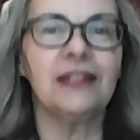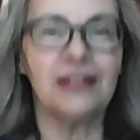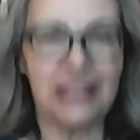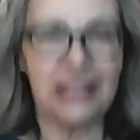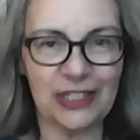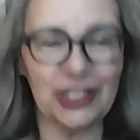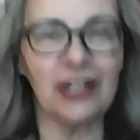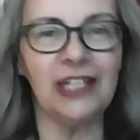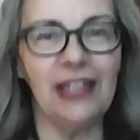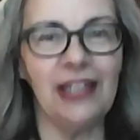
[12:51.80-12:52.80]
teaching
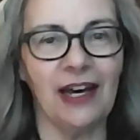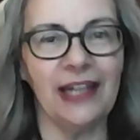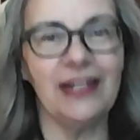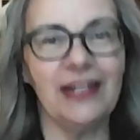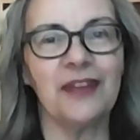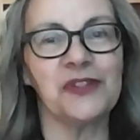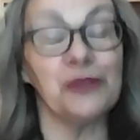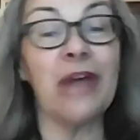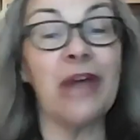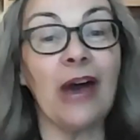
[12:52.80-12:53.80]
online, so
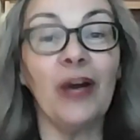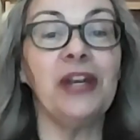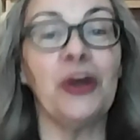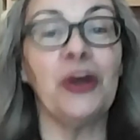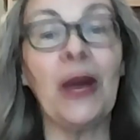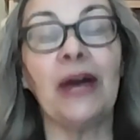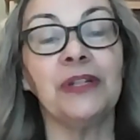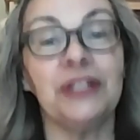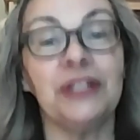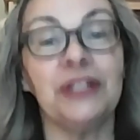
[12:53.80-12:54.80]
now I know how
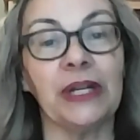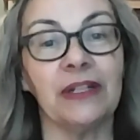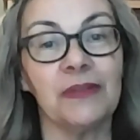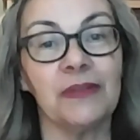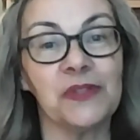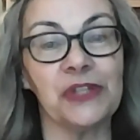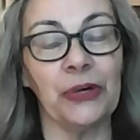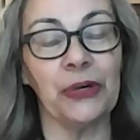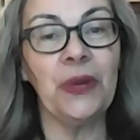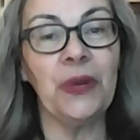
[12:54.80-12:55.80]
to do it.
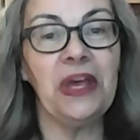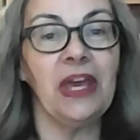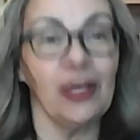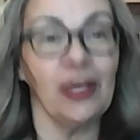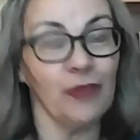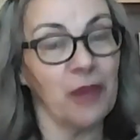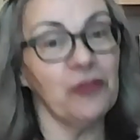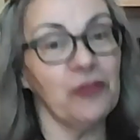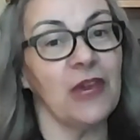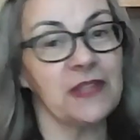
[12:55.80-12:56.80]
So if I'm
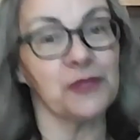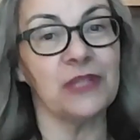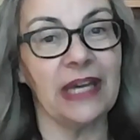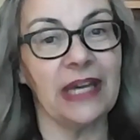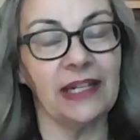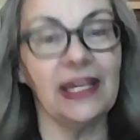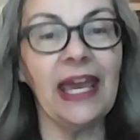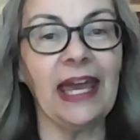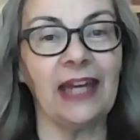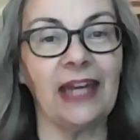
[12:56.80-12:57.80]
faced with that
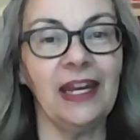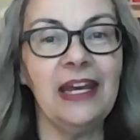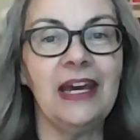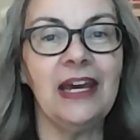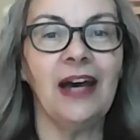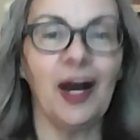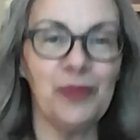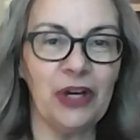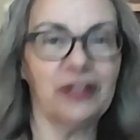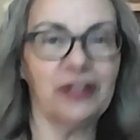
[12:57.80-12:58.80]
again, I'm
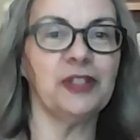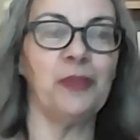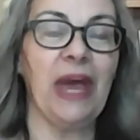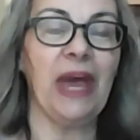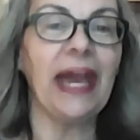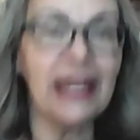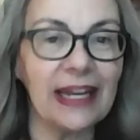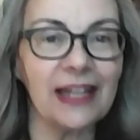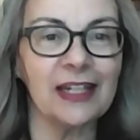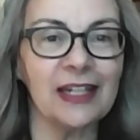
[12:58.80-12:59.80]
not going to
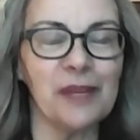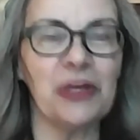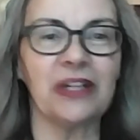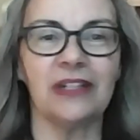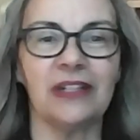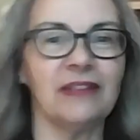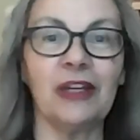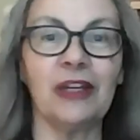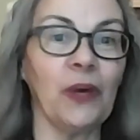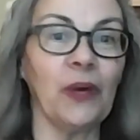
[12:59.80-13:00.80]
panic and I'm not going to
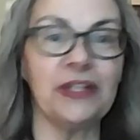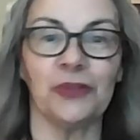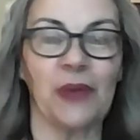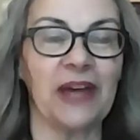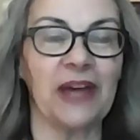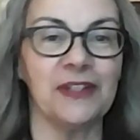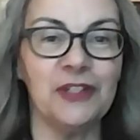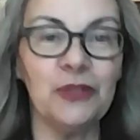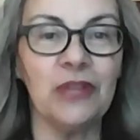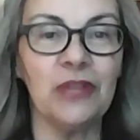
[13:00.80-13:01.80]
think, oh, I don't know how to
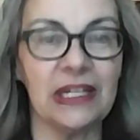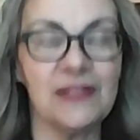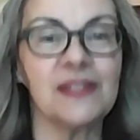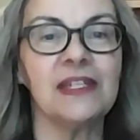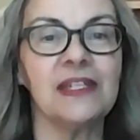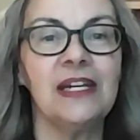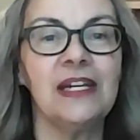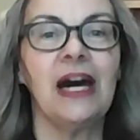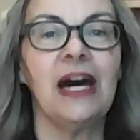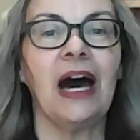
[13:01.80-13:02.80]
do this.
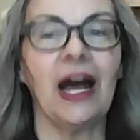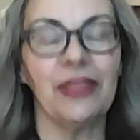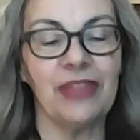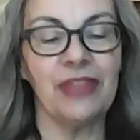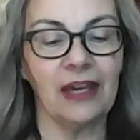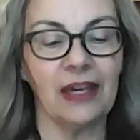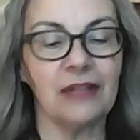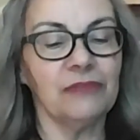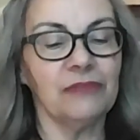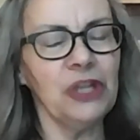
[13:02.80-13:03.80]
I think,
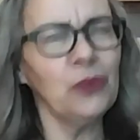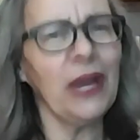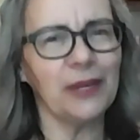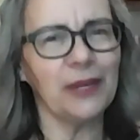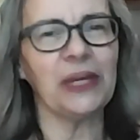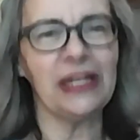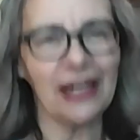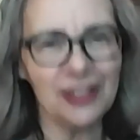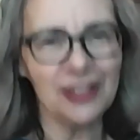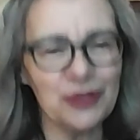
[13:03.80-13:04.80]
no, wait a minute,
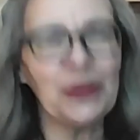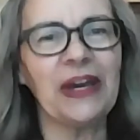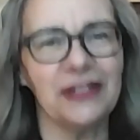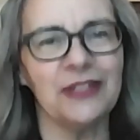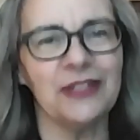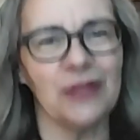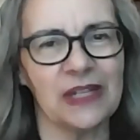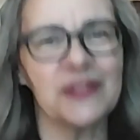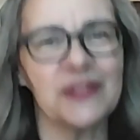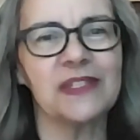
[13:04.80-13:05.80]
I do how to do
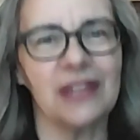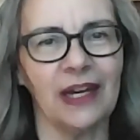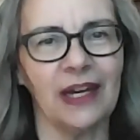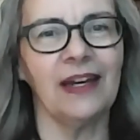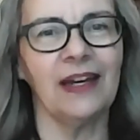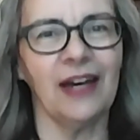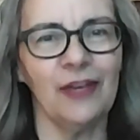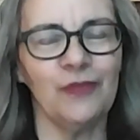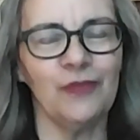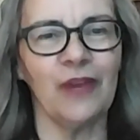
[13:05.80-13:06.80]
this.
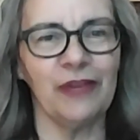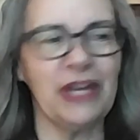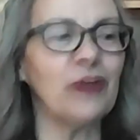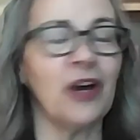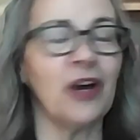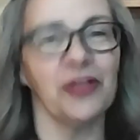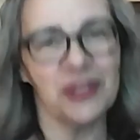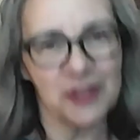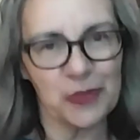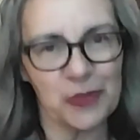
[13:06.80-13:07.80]
I've now got
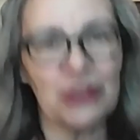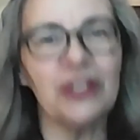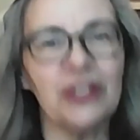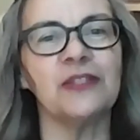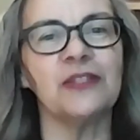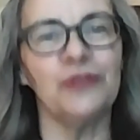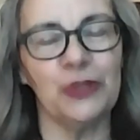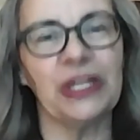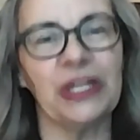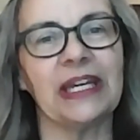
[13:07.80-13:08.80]
the experience of
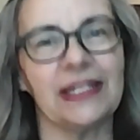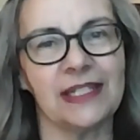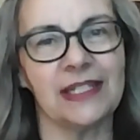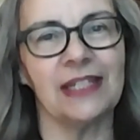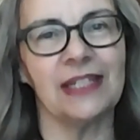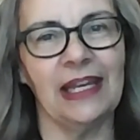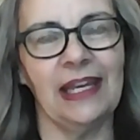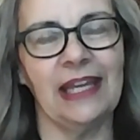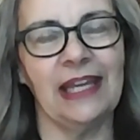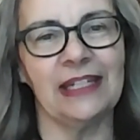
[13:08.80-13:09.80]
doing
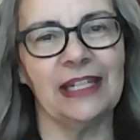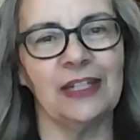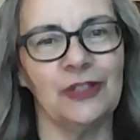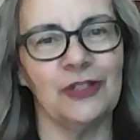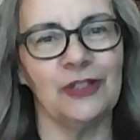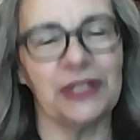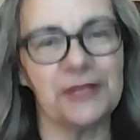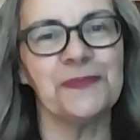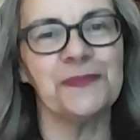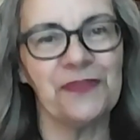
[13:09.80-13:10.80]
it, and I can do it.
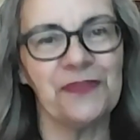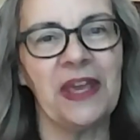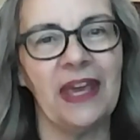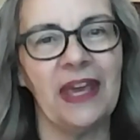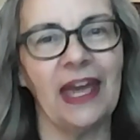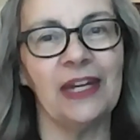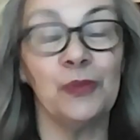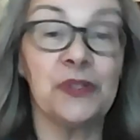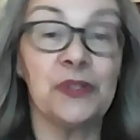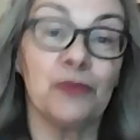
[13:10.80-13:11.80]
Yeah. And it
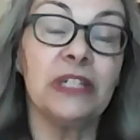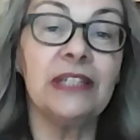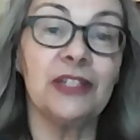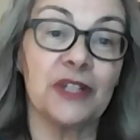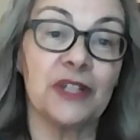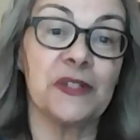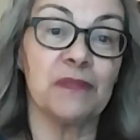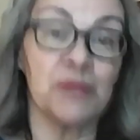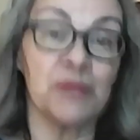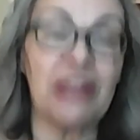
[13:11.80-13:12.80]
was really
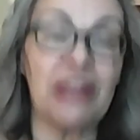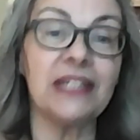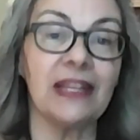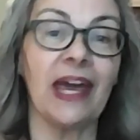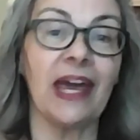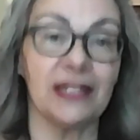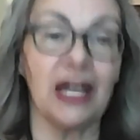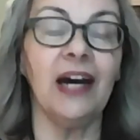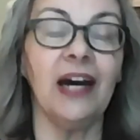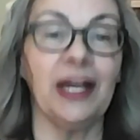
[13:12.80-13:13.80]
just spending that
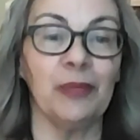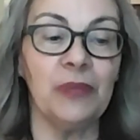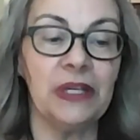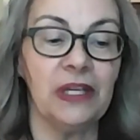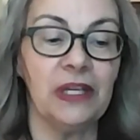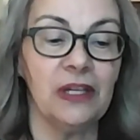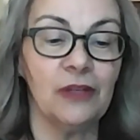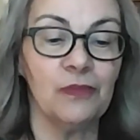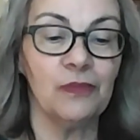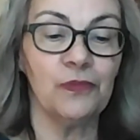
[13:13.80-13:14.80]
time
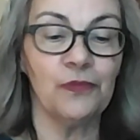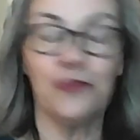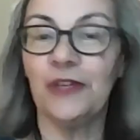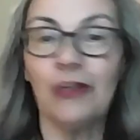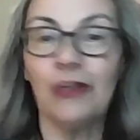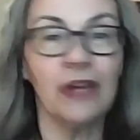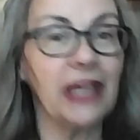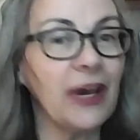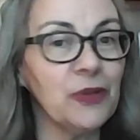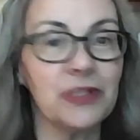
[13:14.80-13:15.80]
figuring
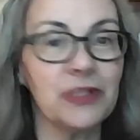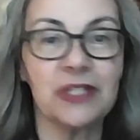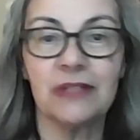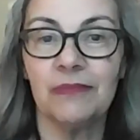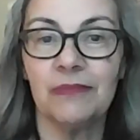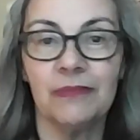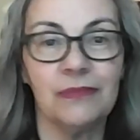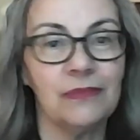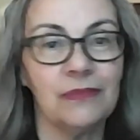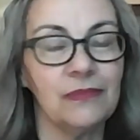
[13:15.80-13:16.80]
out
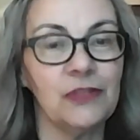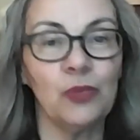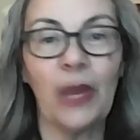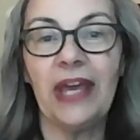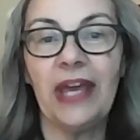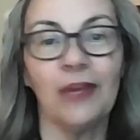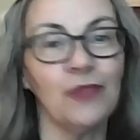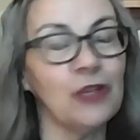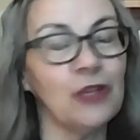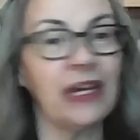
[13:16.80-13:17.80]
the way
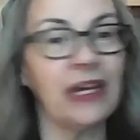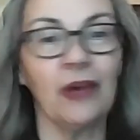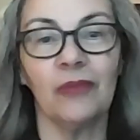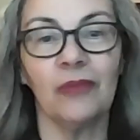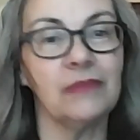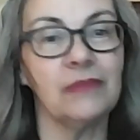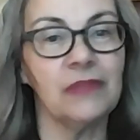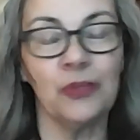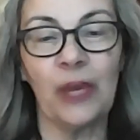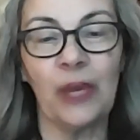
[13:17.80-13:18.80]

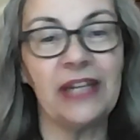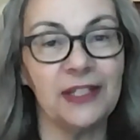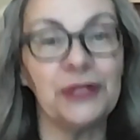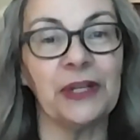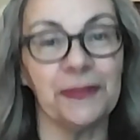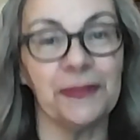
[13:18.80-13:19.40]
to do it.